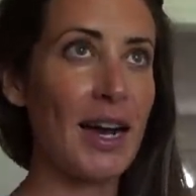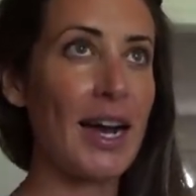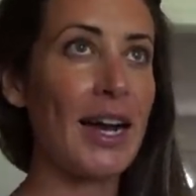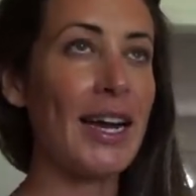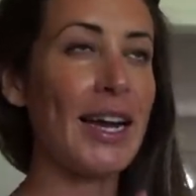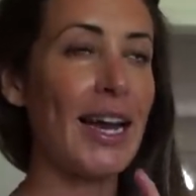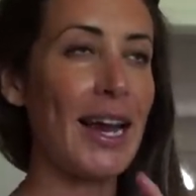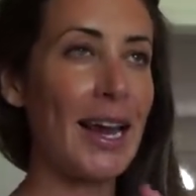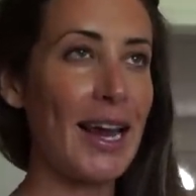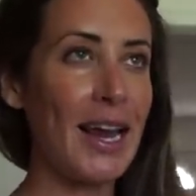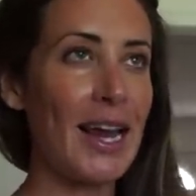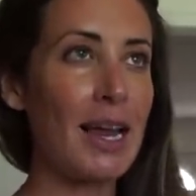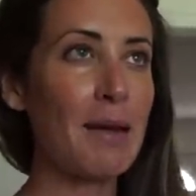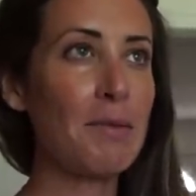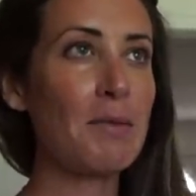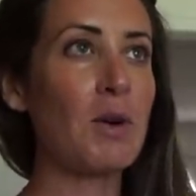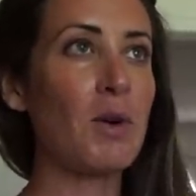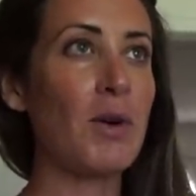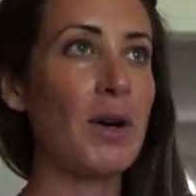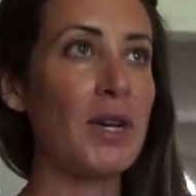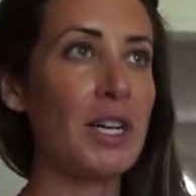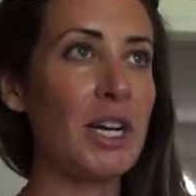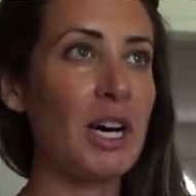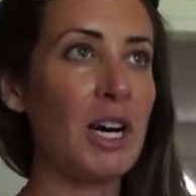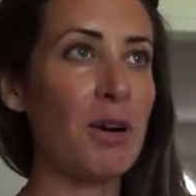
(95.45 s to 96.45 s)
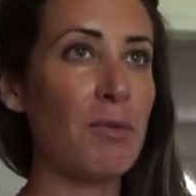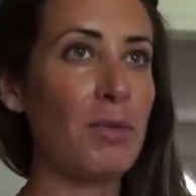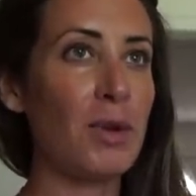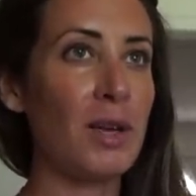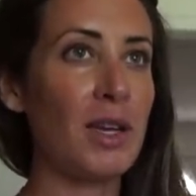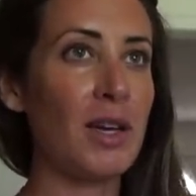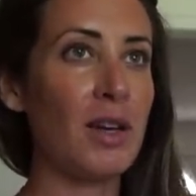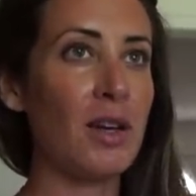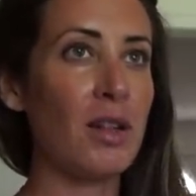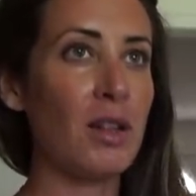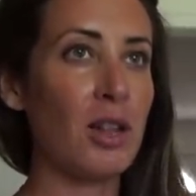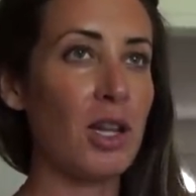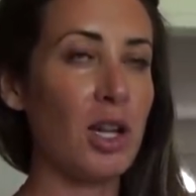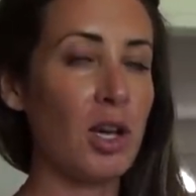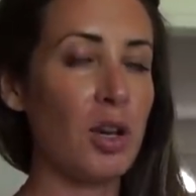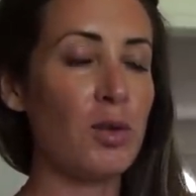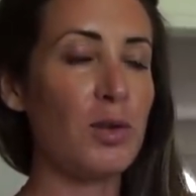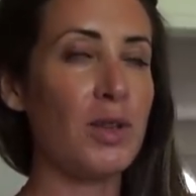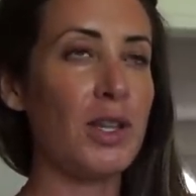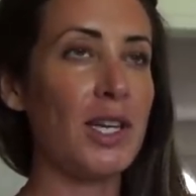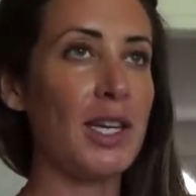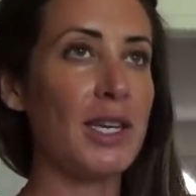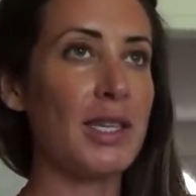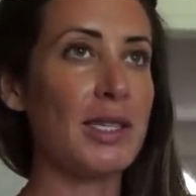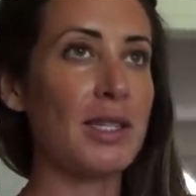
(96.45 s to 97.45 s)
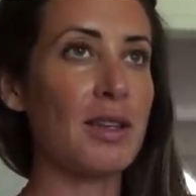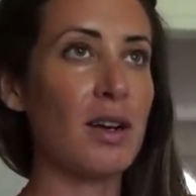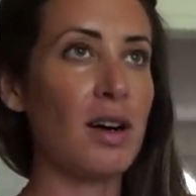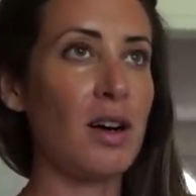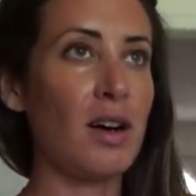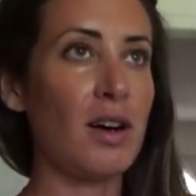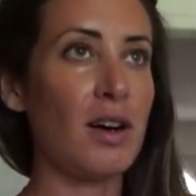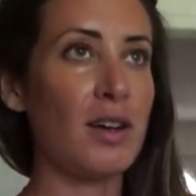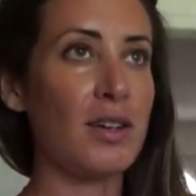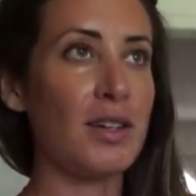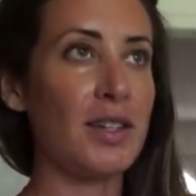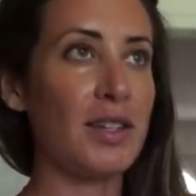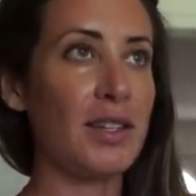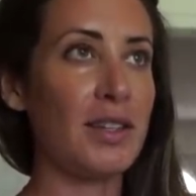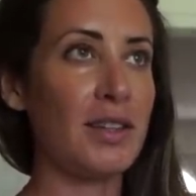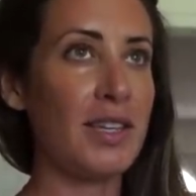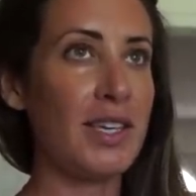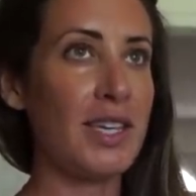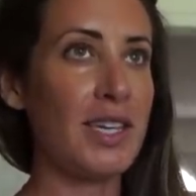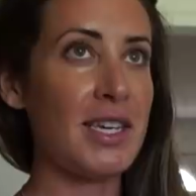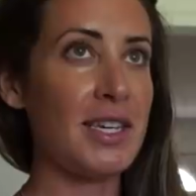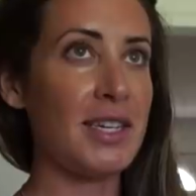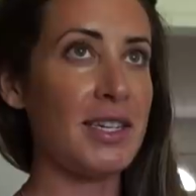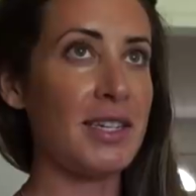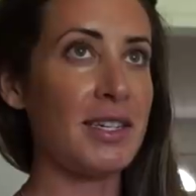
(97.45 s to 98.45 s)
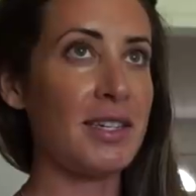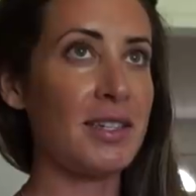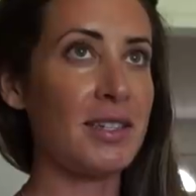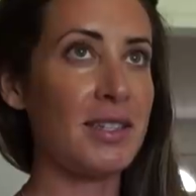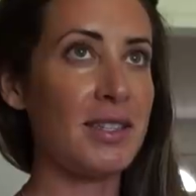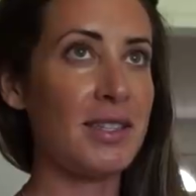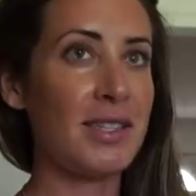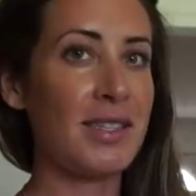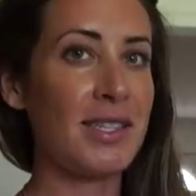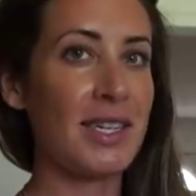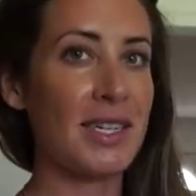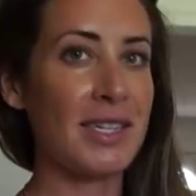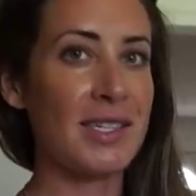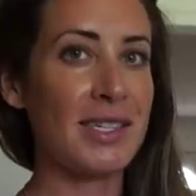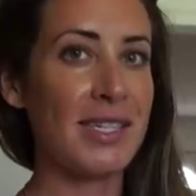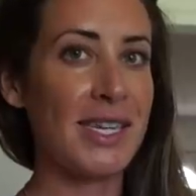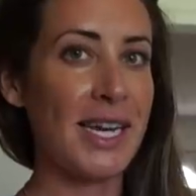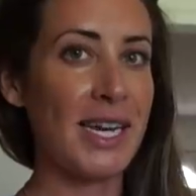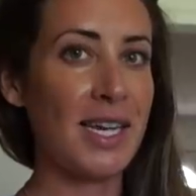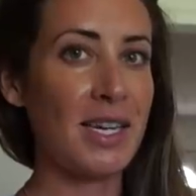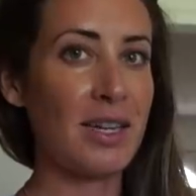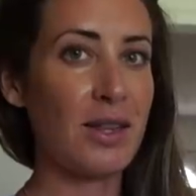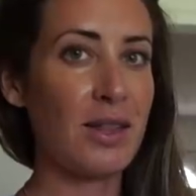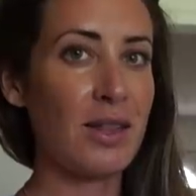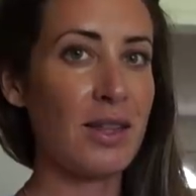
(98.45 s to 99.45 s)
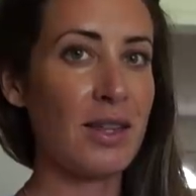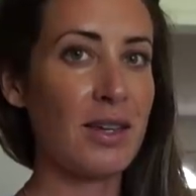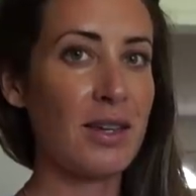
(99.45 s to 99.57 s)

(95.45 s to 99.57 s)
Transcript: I am going to upload this on the sixteenth,